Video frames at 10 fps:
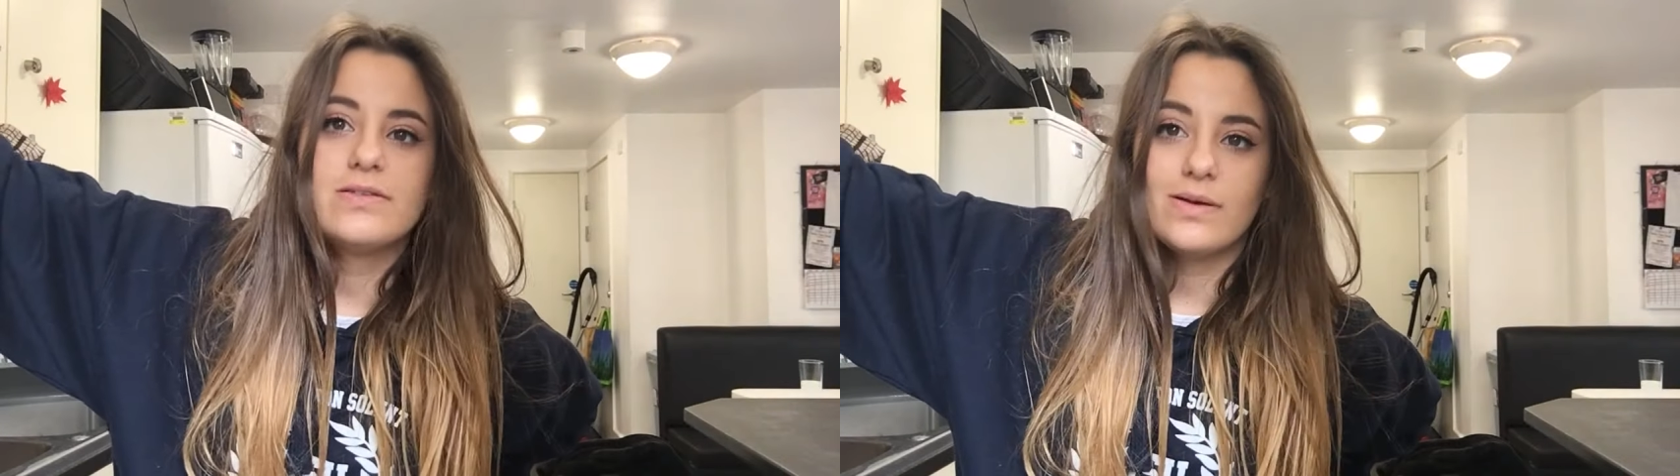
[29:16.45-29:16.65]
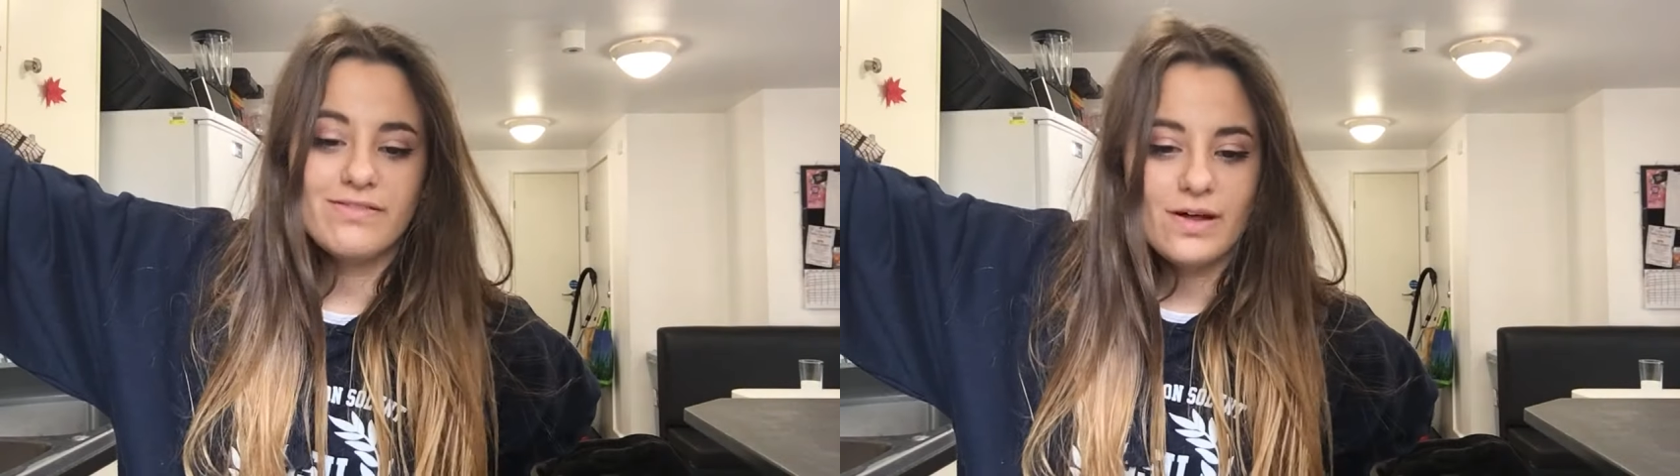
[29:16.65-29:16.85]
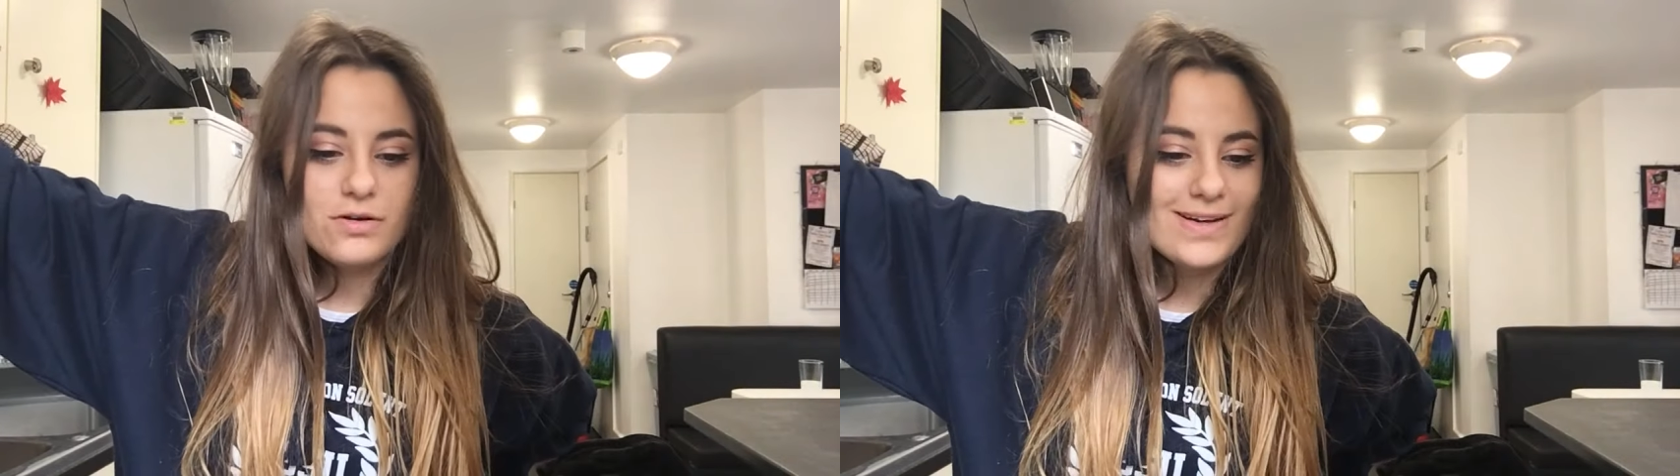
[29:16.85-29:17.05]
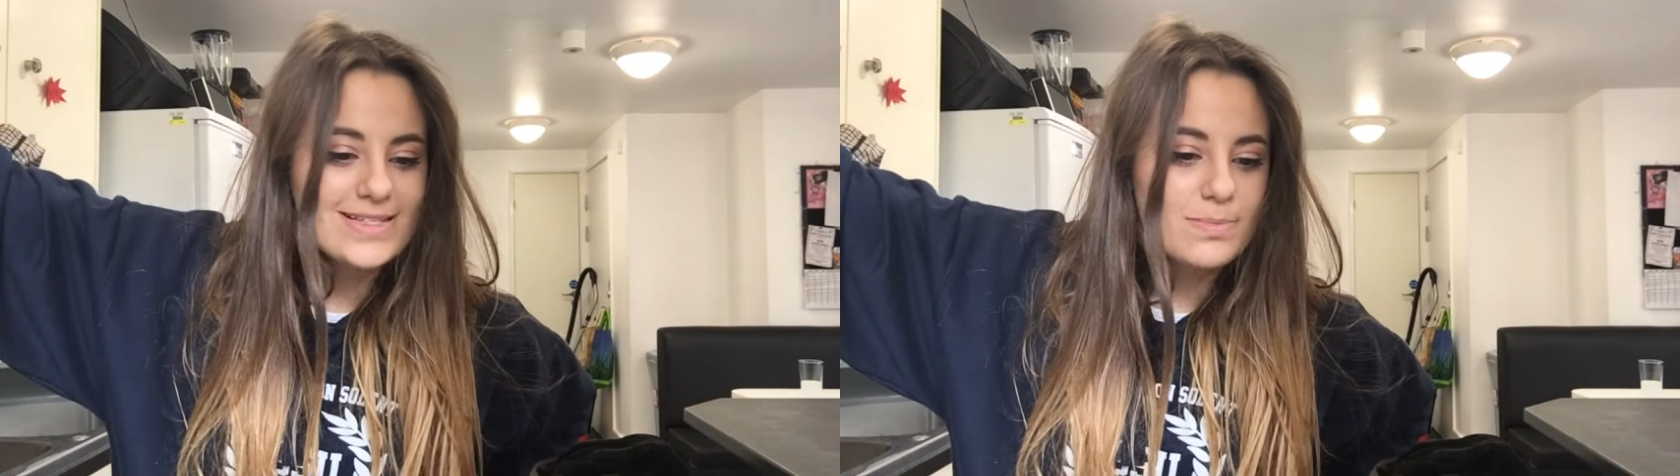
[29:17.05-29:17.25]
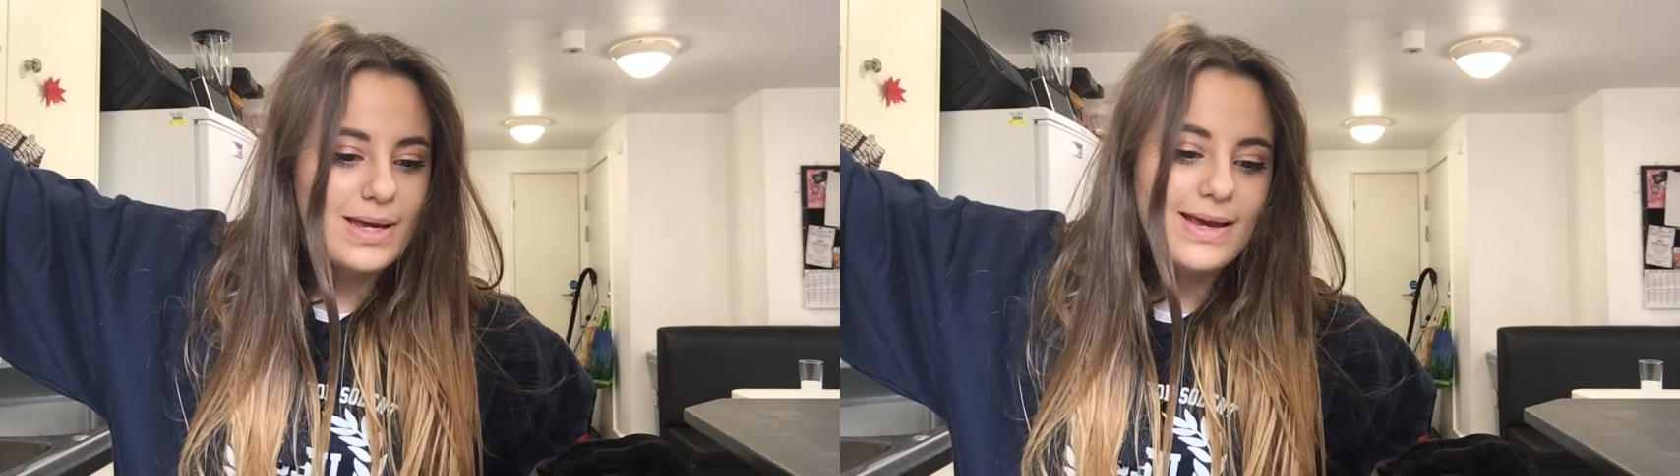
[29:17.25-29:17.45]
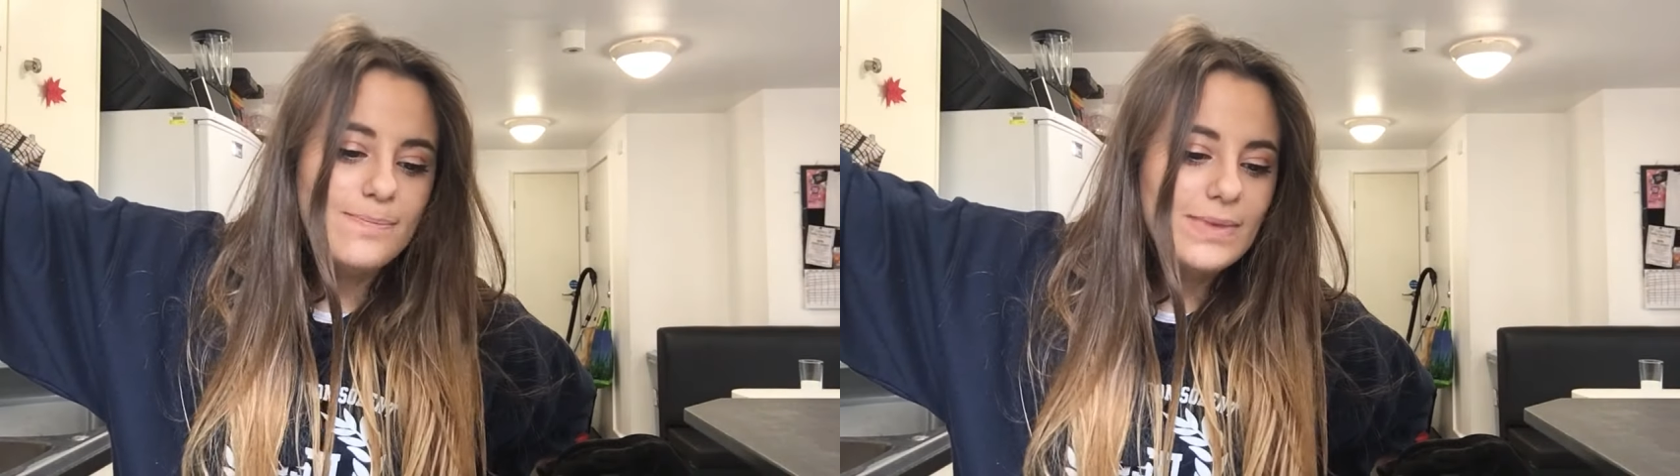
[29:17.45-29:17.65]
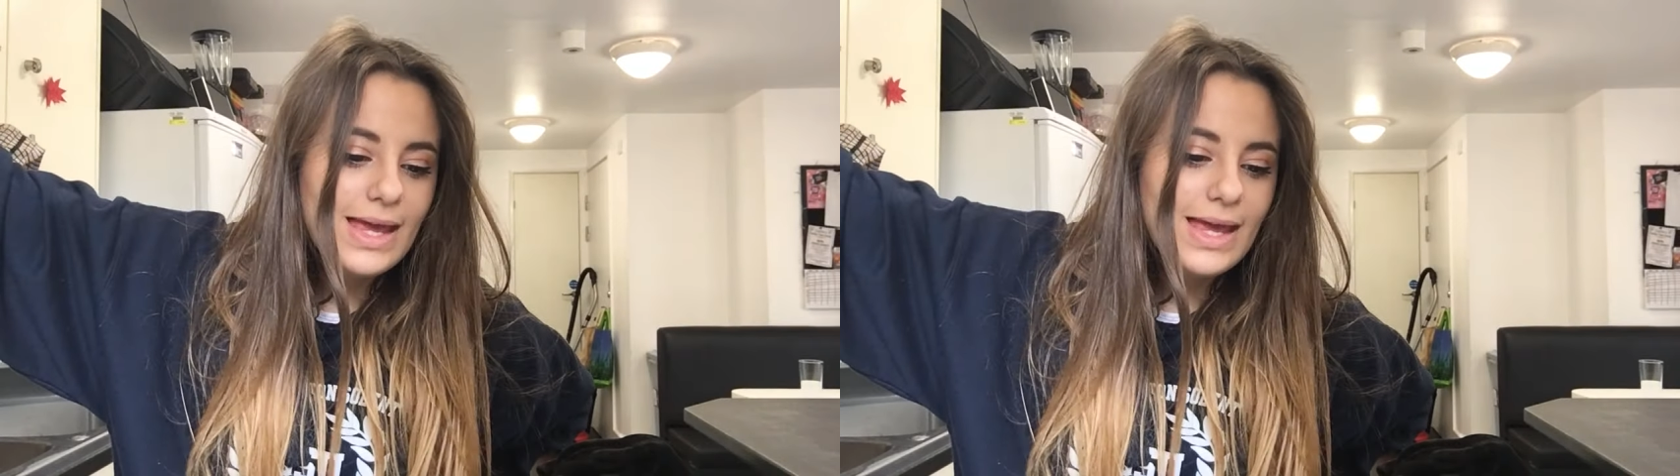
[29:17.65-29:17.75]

So I found a recipe